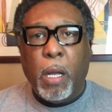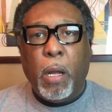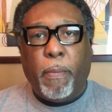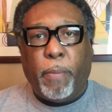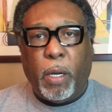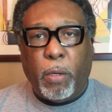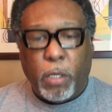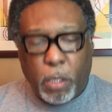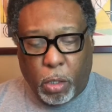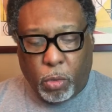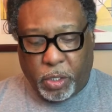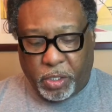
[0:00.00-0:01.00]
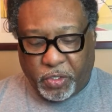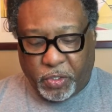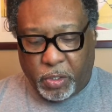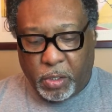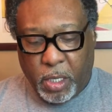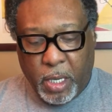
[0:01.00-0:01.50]
But
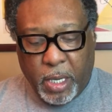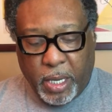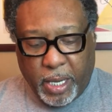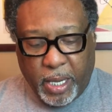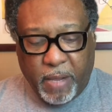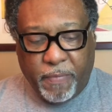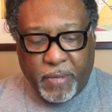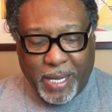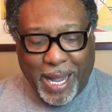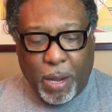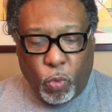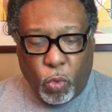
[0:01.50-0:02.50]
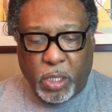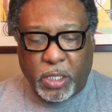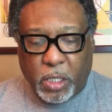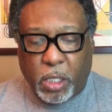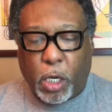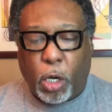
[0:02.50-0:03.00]
notice, if that was
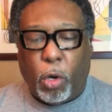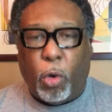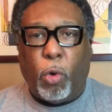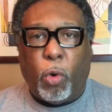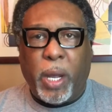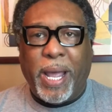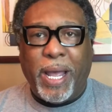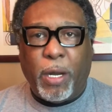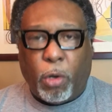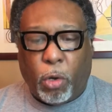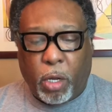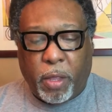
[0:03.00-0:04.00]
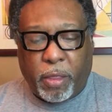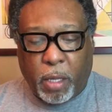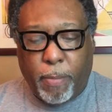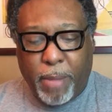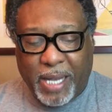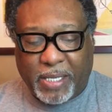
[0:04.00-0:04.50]
the goal and or the
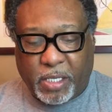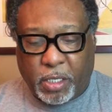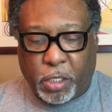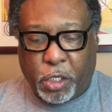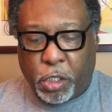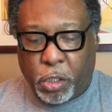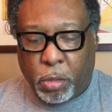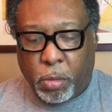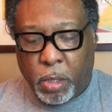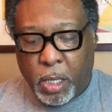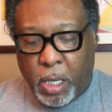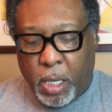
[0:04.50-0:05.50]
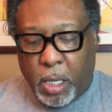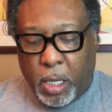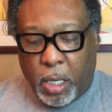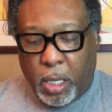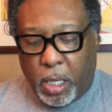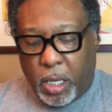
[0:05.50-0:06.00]
message,
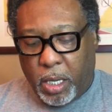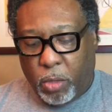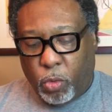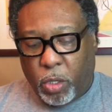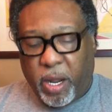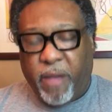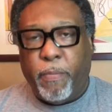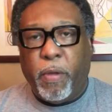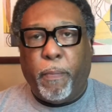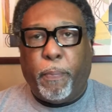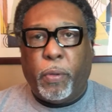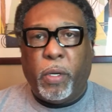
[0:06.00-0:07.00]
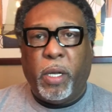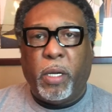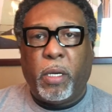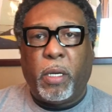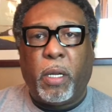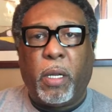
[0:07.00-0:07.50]
it would have been put
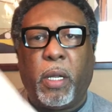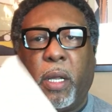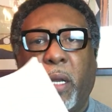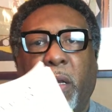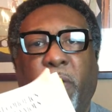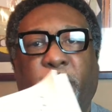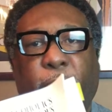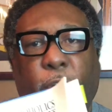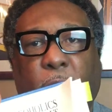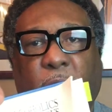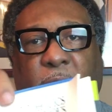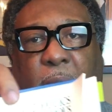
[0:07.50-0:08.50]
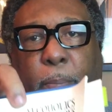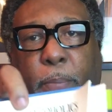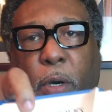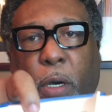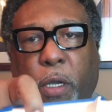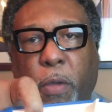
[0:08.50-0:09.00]
in the front of our
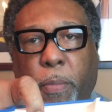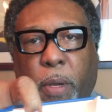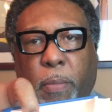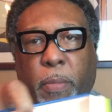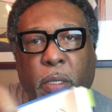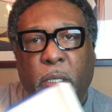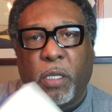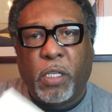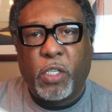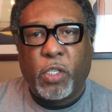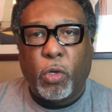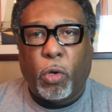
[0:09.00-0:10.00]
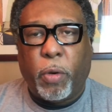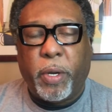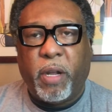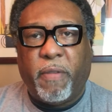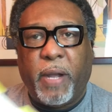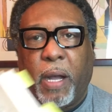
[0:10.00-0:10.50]
book. You remember the story
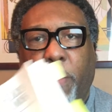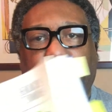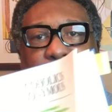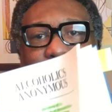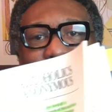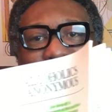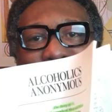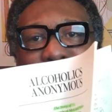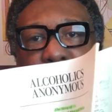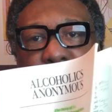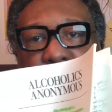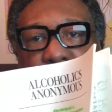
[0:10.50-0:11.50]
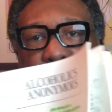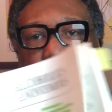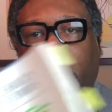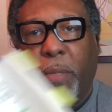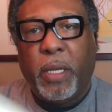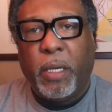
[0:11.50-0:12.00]
of how many thousands and
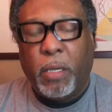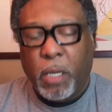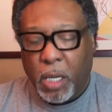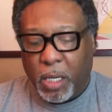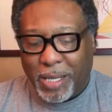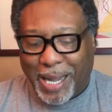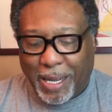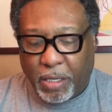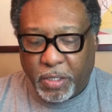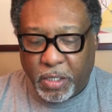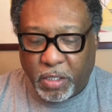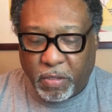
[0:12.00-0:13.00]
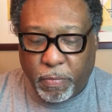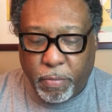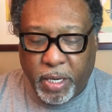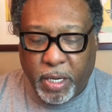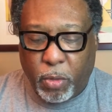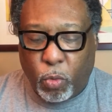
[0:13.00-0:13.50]
men, thousands of
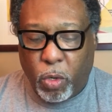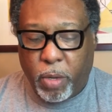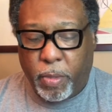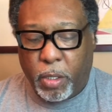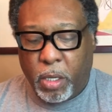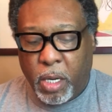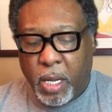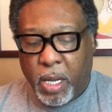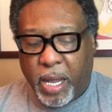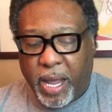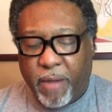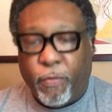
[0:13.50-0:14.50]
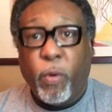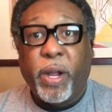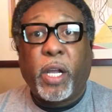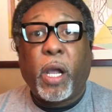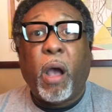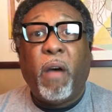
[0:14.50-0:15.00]
men and women have
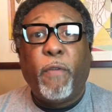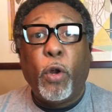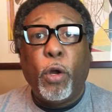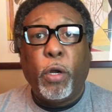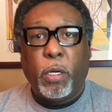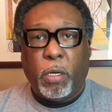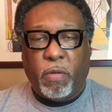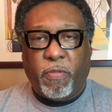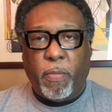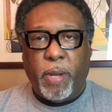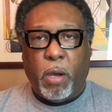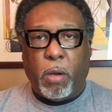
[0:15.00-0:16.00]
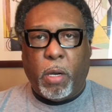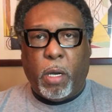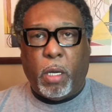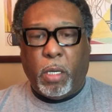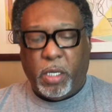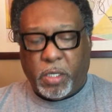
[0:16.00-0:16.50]
recovered from
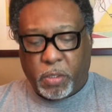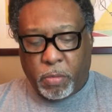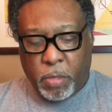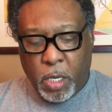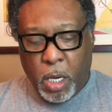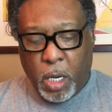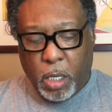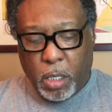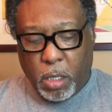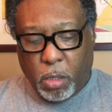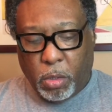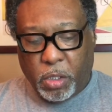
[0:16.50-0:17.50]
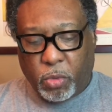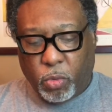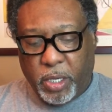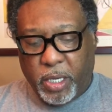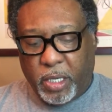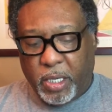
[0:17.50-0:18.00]
alcoholism? Notice
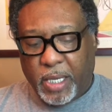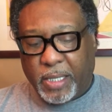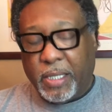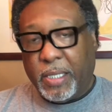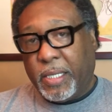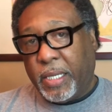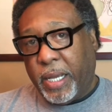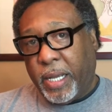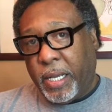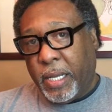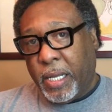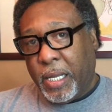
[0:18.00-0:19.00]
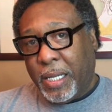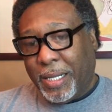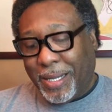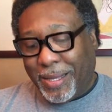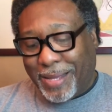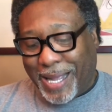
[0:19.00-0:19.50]
what it doesn't say.
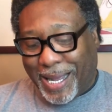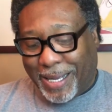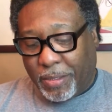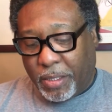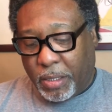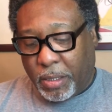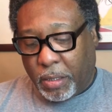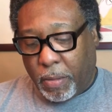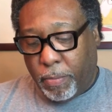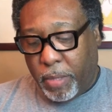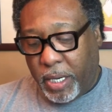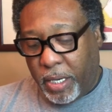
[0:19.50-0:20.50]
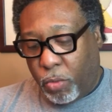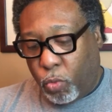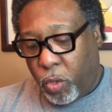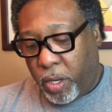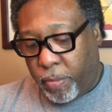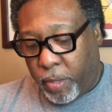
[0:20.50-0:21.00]
The thousands of men and
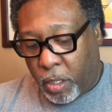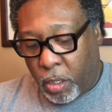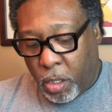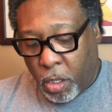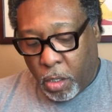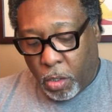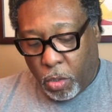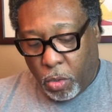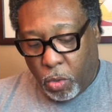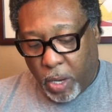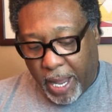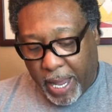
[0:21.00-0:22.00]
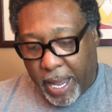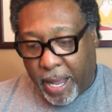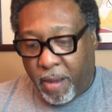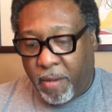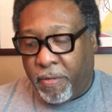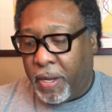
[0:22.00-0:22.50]
women who
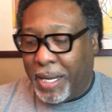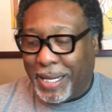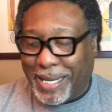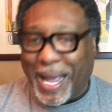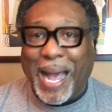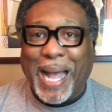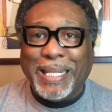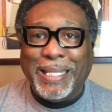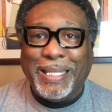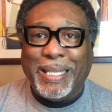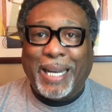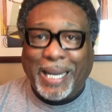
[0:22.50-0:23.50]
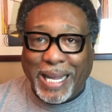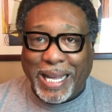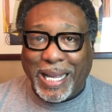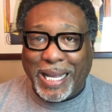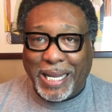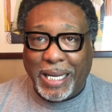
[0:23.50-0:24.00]
have gotten
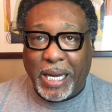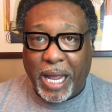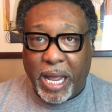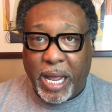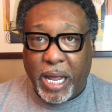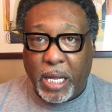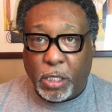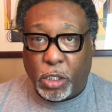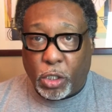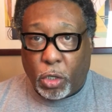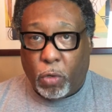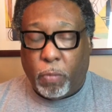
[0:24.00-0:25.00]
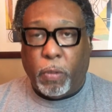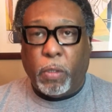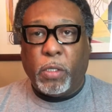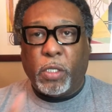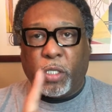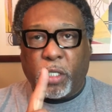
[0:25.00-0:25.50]
clean and sober.
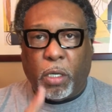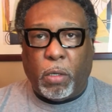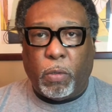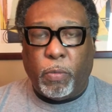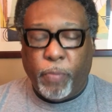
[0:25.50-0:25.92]
So